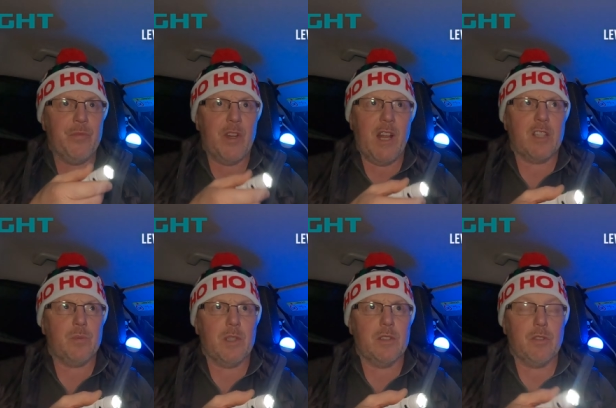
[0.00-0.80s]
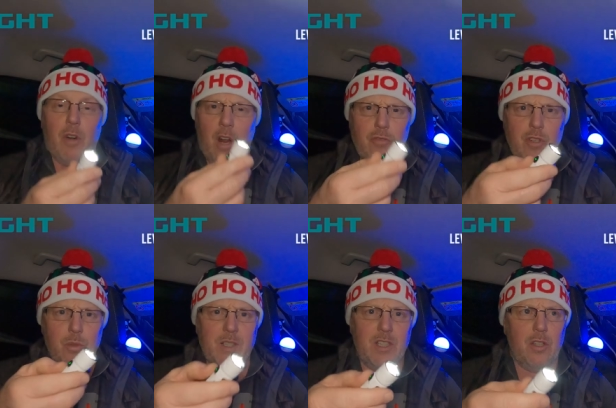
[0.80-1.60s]
the next one's, or
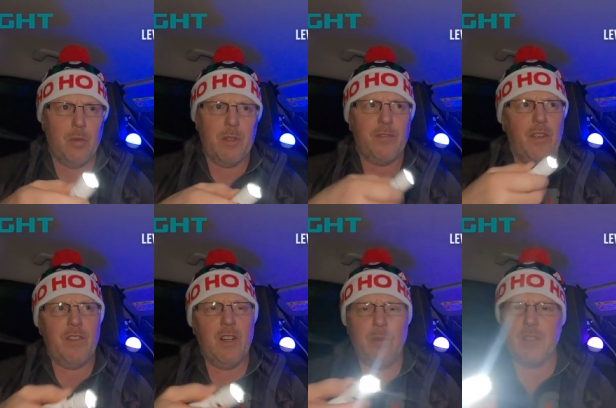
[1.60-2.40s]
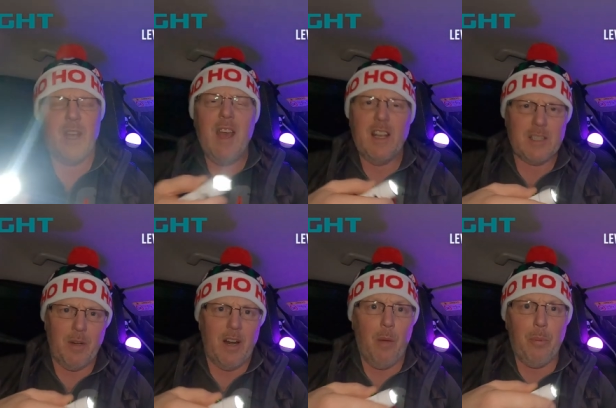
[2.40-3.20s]
120 lumens, 50 lumens,
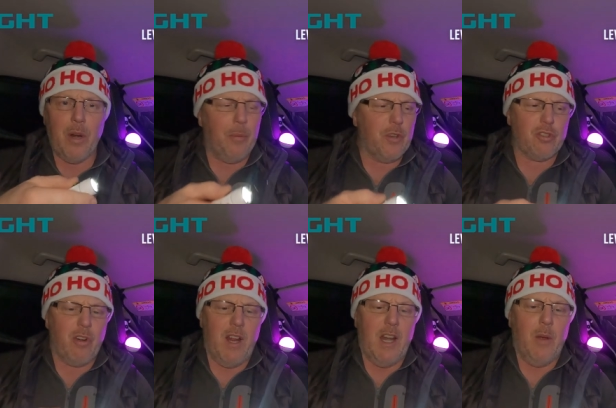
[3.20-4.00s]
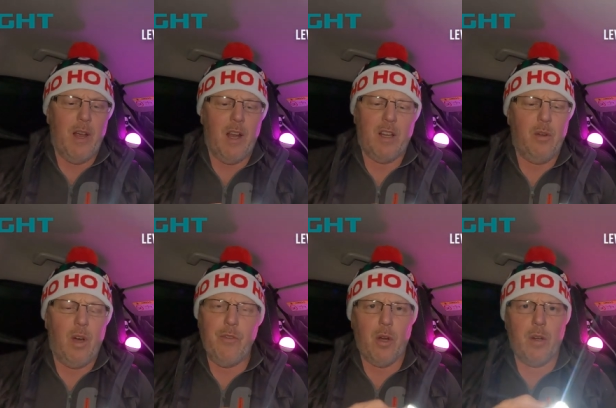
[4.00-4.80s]
something like that. I'll put it up on the screen anyway.
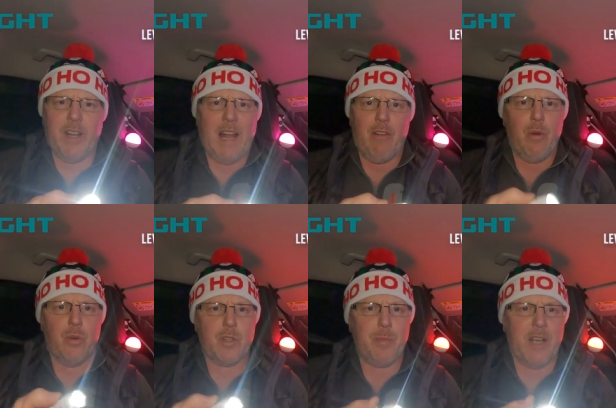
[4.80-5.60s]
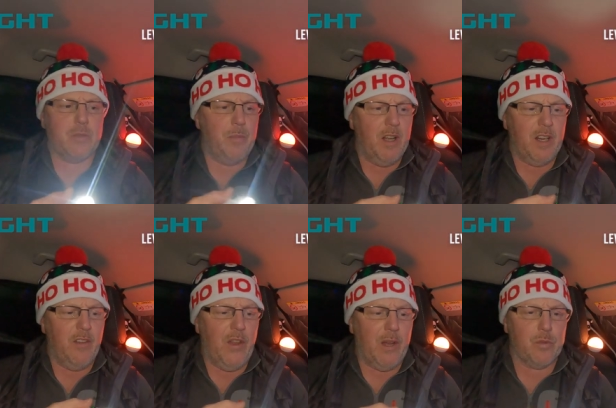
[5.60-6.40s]
I'm not going to carry all the specs with me. I
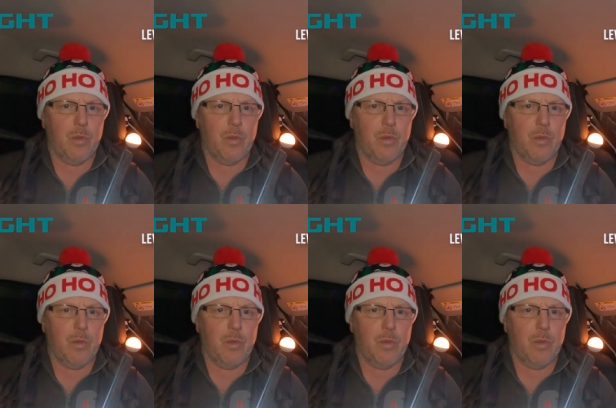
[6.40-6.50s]
didn't think it